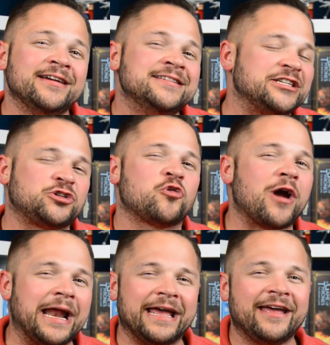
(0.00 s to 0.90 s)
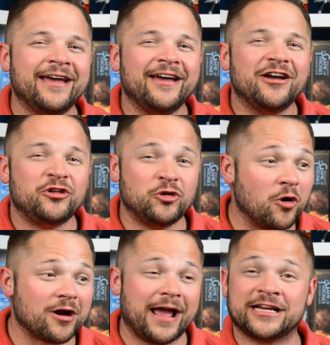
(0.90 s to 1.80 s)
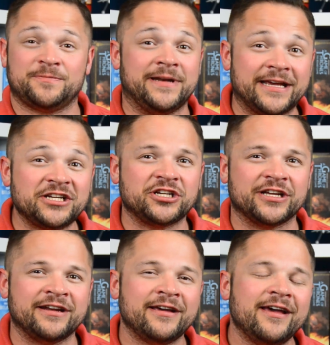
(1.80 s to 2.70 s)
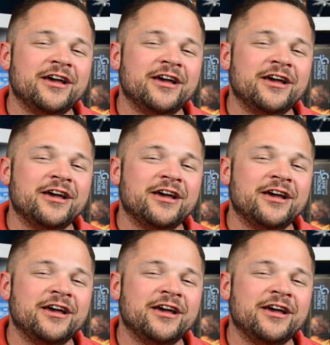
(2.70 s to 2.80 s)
discredit your expedition.